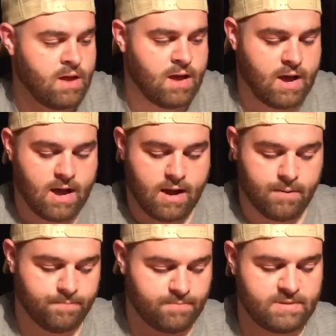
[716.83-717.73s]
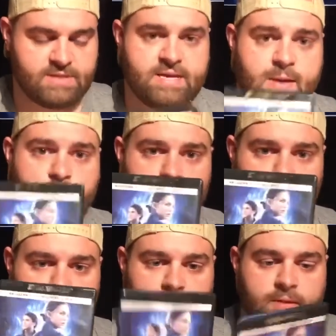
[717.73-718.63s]
them. Same
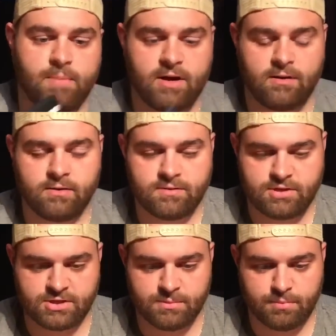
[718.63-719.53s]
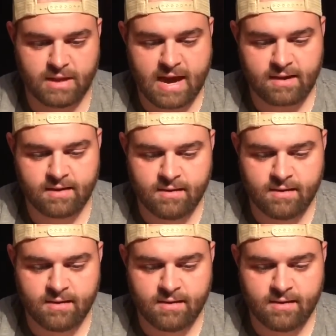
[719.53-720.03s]
artwork on the middle, just a black